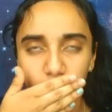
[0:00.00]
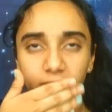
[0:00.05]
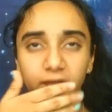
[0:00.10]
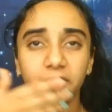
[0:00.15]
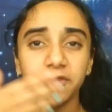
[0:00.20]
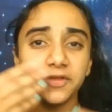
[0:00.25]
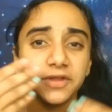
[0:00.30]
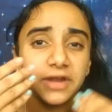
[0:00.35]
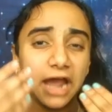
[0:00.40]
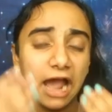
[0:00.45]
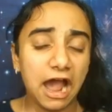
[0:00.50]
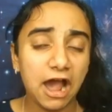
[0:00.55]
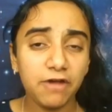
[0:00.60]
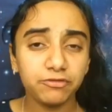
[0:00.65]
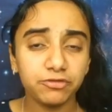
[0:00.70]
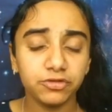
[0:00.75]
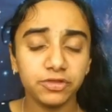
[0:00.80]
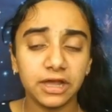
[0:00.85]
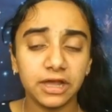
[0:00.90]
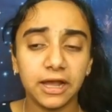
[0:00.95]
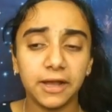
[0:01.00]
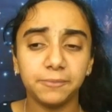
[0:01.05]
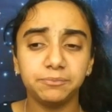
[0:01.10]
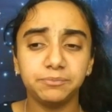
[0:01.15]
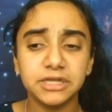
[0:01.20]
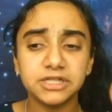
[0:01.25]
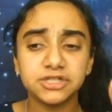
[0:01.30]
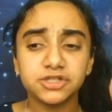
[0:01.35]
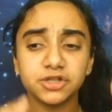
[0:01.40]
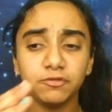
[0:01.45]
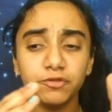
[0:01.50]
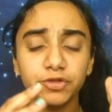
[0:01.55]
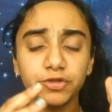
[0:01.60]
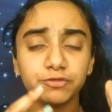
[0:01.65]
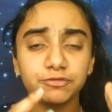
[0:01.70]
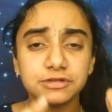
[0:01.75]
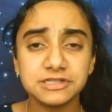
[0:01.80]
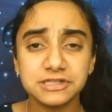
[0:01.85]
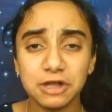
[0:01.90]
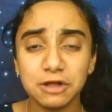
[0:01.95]
And then after that, based off of the
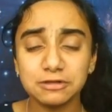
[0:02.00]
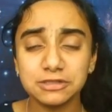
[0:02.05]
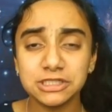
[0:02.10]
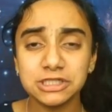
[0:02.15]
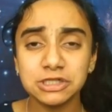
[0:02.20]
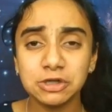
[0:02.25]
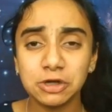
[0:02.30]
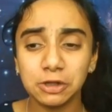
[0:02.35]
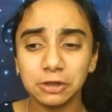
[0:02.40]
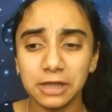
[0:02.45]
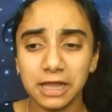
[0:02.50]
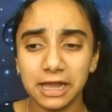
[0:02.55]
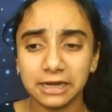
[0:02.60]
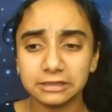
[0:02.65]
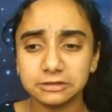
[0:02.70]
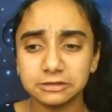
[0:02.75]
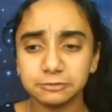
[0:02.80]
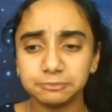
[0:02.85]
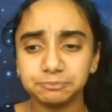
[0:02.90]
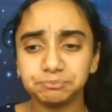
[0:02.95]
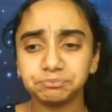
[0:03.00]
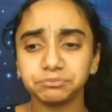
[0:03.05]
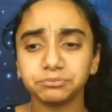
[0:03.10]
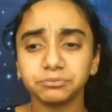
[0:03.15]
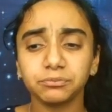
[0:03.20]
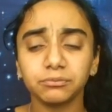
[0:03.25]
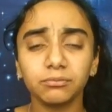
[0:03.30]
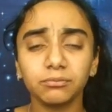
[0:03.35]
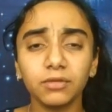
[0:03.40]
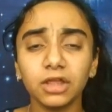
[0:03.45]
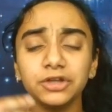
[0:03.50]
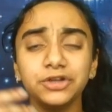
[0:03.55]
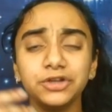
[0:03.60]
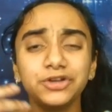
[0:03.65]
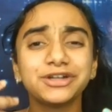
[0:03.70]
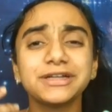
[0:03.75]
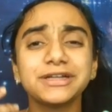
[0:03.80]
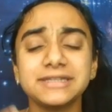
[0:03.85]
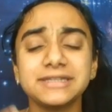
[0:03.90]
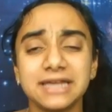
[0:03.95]
results you collect, you're
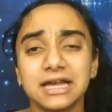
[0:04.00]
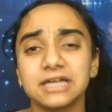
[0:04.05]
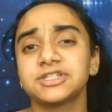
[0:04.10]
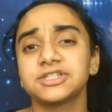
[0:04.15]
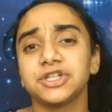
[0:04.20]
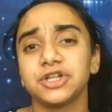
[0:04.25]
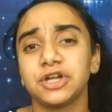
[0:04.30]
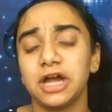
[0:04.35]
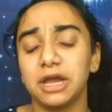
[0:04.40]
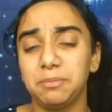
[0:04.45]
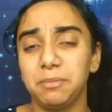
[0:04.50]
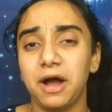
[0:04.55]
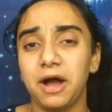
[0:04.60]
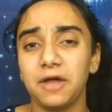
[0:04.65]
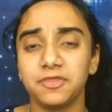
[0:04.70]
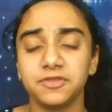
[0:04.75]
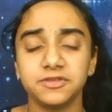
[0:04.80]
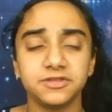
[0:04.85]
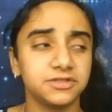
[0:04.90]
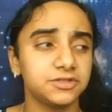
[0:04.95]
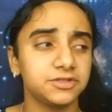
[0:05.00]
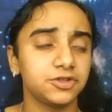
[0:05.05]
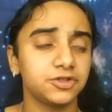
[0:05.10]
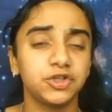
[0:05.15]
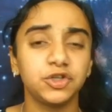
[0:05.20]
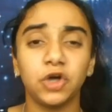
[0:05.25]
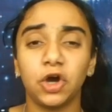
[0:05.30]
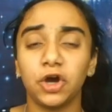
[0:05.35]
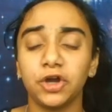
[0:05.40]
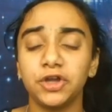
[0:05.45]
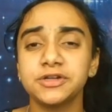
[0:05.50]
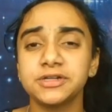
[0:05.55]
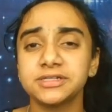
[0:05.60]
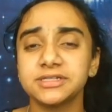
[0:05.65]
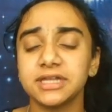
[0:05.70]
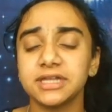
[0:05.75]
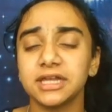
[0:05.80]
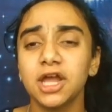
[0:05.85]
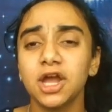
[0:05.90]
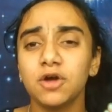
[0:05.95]
going to test your hypothesis. So are you going to
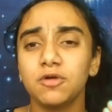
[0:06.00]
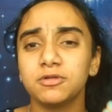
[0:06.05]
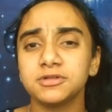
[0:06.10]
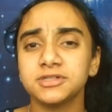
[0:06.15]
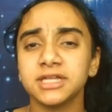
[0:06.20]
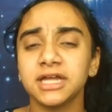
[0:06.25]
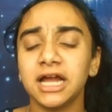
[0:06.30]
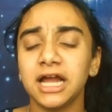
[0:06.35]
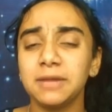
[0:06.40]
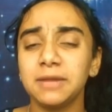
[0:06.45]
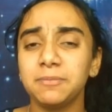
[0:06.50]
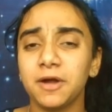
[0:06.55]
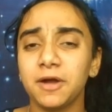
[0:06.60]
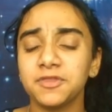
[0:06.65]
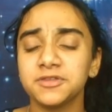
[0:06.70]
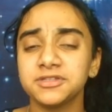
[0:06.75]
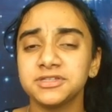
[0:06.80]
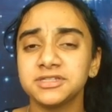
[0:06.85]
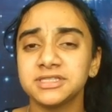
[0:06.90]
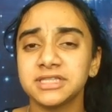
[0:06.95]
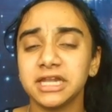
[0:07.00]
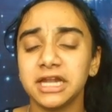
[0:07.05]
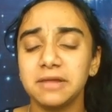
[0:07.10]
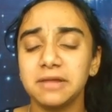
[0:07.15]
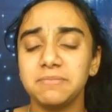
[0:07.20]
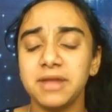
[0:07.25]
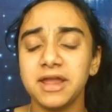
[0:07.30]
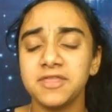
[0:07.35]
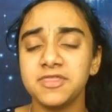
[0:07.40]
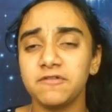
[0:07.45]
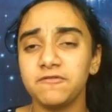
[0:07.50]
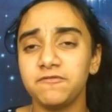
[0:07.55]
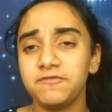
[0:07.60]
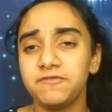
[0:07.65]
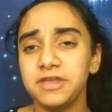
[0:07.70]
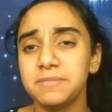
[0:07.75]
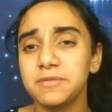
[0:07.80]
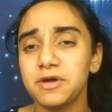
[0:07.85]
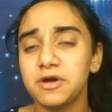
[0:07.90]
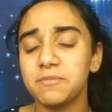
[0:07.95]
say, was that hypothesis that I made that
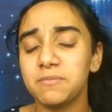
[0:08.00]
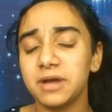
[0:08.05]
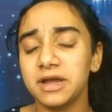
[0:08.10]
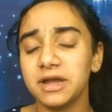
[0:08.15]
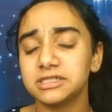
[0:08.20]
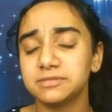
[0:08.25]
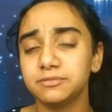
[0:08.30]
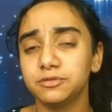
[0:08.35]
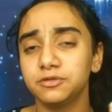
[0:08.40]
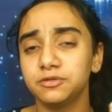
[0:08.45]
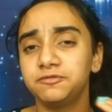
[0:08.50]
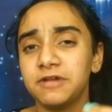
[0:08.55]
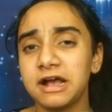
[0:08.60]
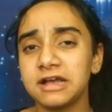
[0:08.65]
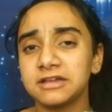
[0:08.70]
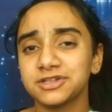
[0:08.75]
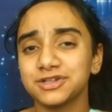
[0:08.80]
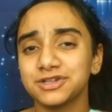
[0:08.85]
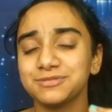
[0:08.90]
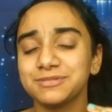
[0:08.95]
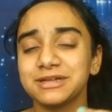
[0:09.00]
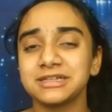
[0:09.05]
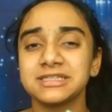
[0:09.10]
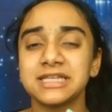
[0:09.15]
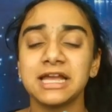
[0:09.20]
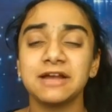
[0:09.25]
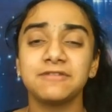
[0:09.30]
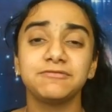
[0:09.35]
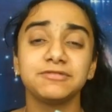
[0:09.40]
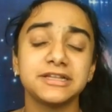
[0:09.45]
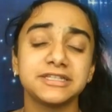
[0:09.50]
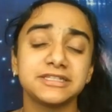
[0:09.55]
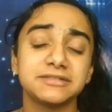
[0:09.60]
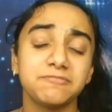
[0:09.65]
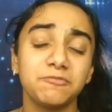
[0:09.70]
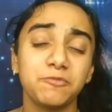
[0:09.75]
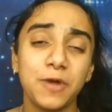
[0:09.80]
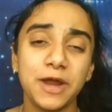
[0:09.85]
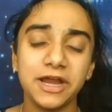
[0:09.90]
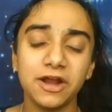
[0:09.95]
female mice move faster because they have less
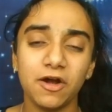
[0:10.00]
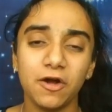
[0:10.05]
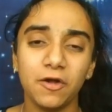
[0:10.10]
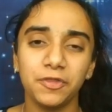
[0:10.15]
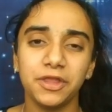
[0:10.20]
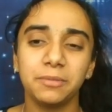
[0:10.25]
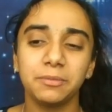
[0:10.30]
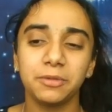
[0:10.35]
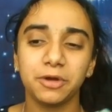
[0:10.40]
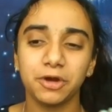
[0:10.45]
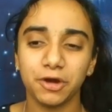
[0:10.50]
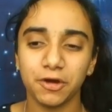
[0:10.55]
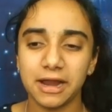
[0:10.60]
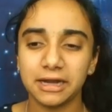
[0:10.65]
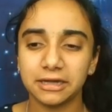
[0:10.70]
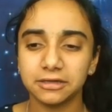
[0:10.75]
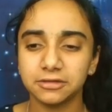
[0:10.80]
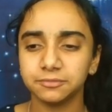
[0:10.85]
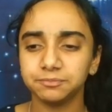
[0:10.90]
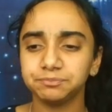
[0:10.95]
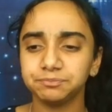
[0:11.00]
weight on them correct?